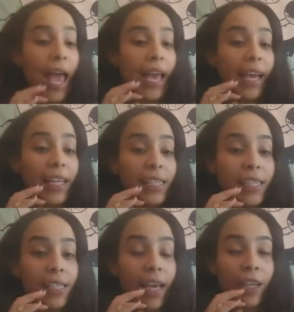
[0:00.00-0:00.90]

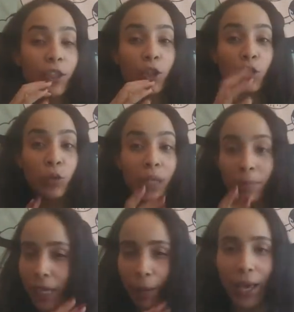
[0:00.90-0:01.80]
It's
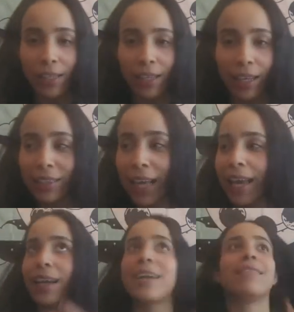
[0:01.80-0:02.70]
extremely amazing.
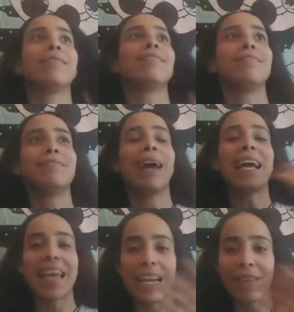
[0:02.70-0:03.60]
Like,
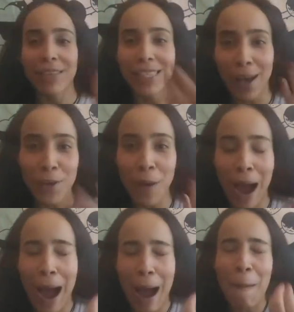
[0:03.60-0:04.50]
I can't even tell you
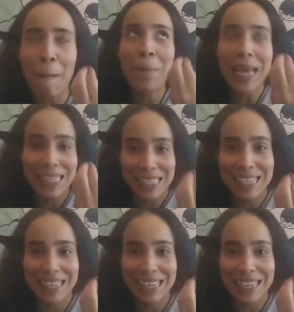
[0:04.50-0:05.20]
how amazing it